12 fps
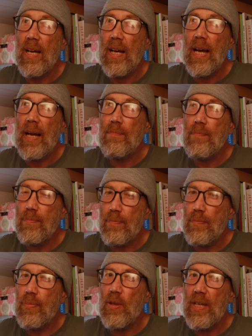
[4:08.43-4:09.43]
I'm
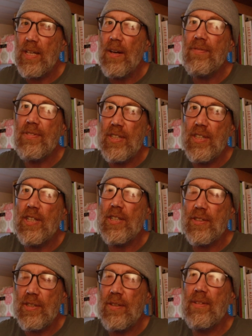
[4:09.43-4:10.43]
pretty confident you
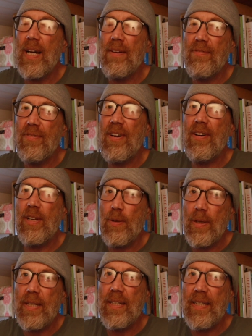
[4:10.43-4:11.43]
could do that very
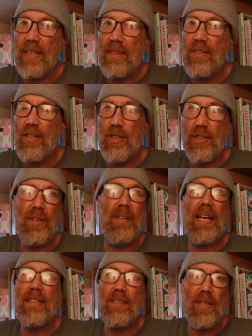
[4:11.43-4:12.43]
quickly. You could do
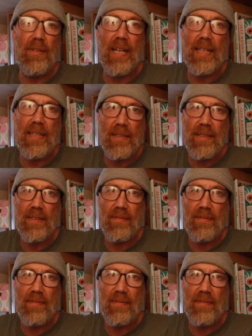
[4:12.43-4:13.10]
that in 2 days.